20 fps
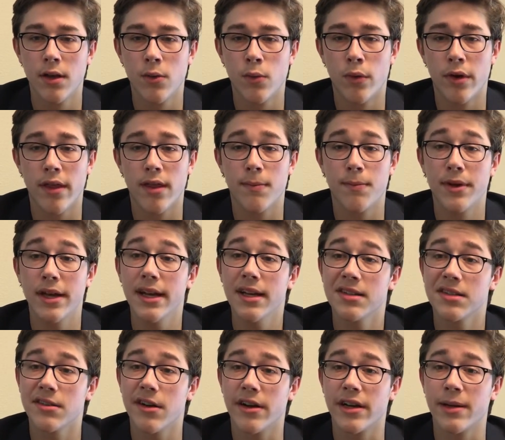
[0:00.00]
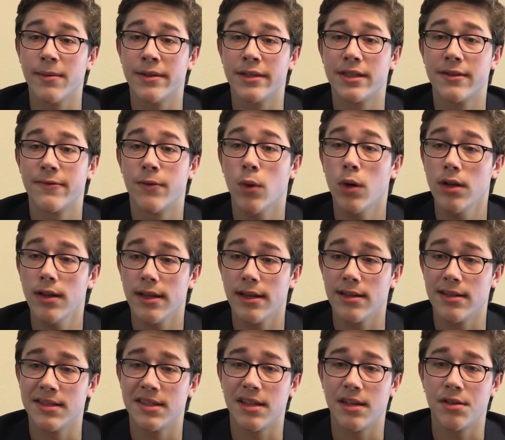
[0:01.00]
One of the biggest arguments for
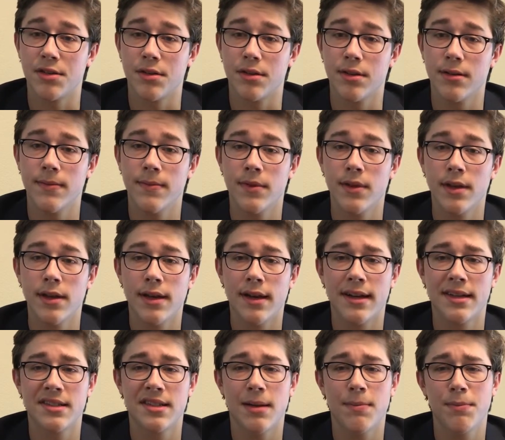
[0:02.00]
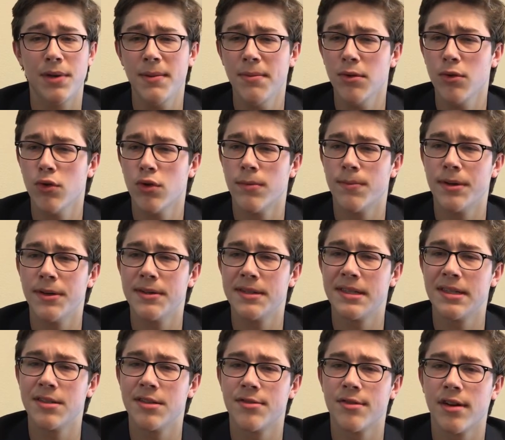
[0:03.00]
legalization is that people who abuse
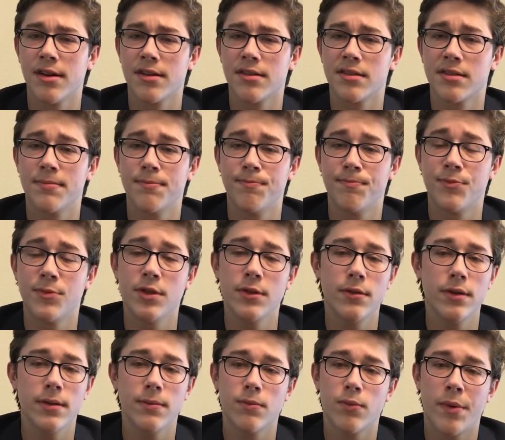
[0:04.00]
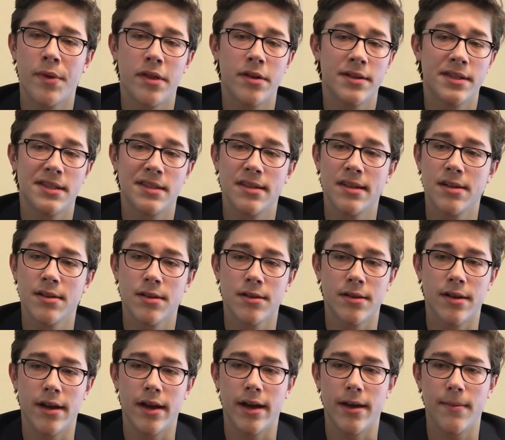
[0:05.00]
these drugs do it whether it's legal or
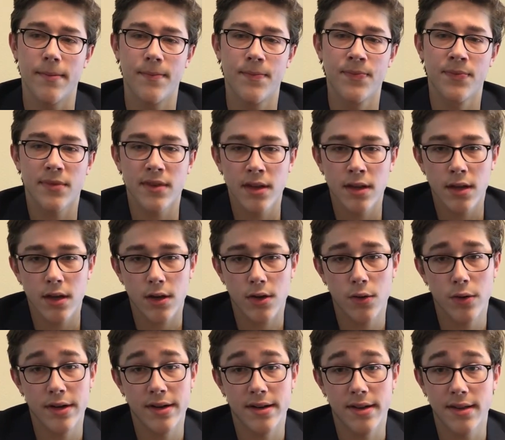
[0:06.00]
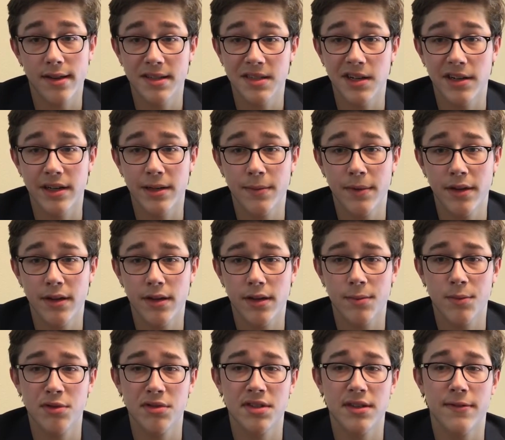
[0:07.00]
not. According to this argument, the
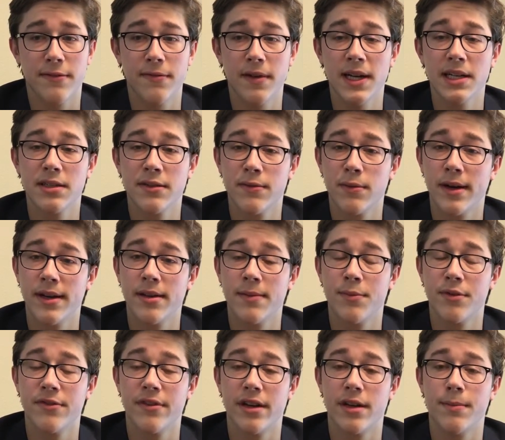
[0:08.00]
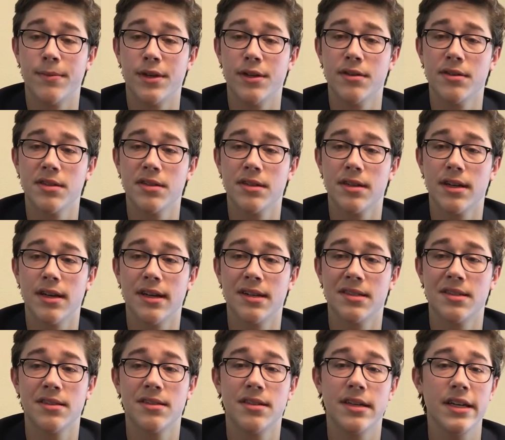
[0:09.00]
most effective way to prevent abuse is
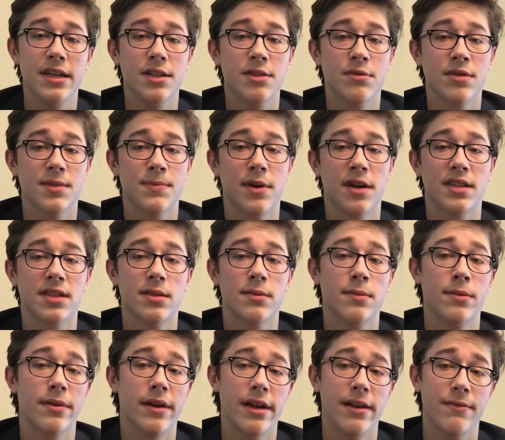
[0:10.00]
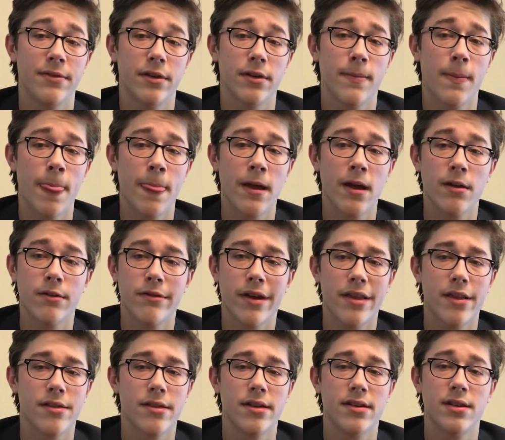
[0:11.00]
to teach responsible behavior,
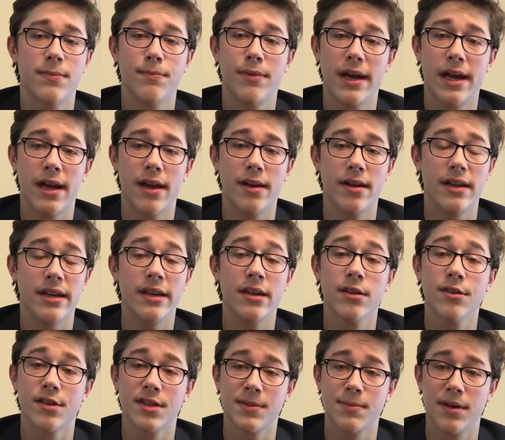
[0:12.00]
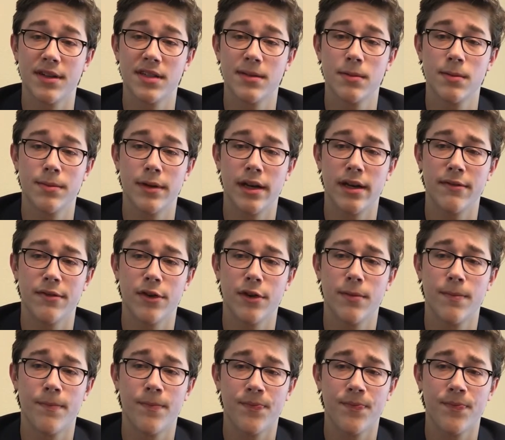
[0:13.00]
rather than to ban irresponsible behavior.